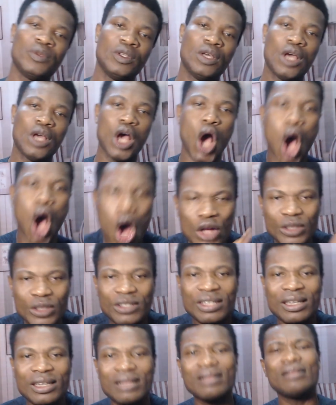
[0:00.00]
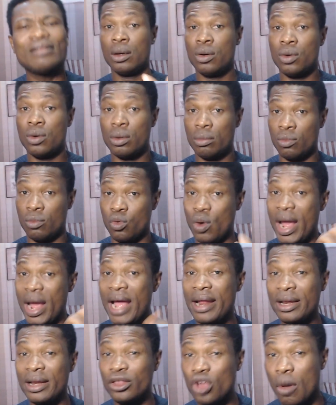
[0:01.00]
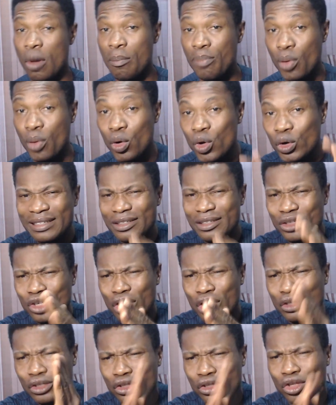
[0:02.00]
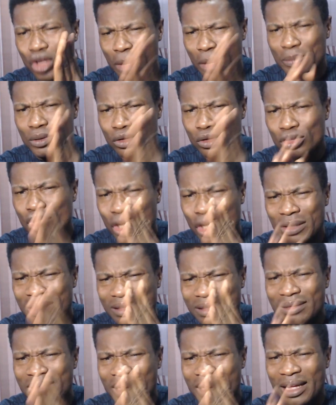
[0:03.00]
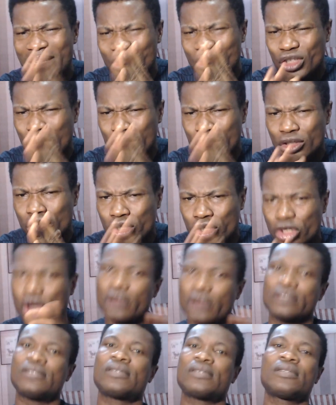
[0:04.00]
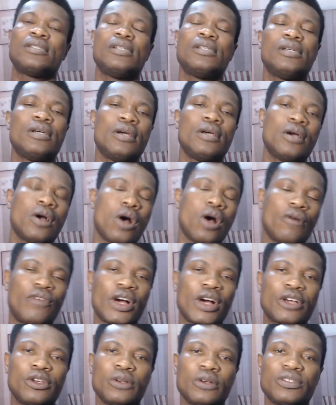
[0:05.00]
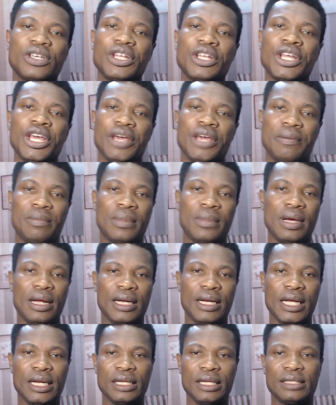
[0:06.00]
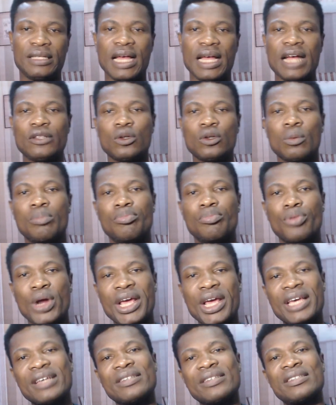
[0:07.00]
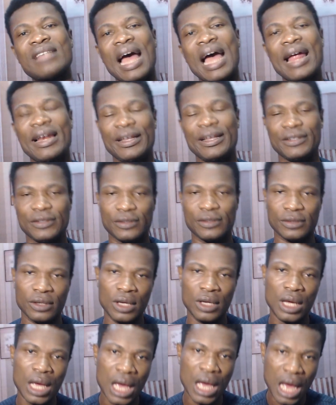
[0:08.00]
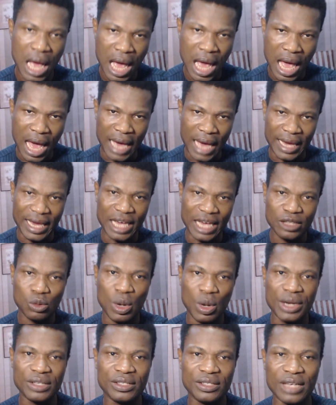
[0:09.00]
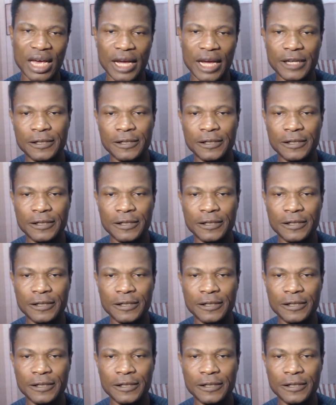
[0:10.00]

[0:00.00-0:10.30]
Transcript: until when Tompolo just stopped, just short of accusing him, and then decided to break his silence. And guess what he said?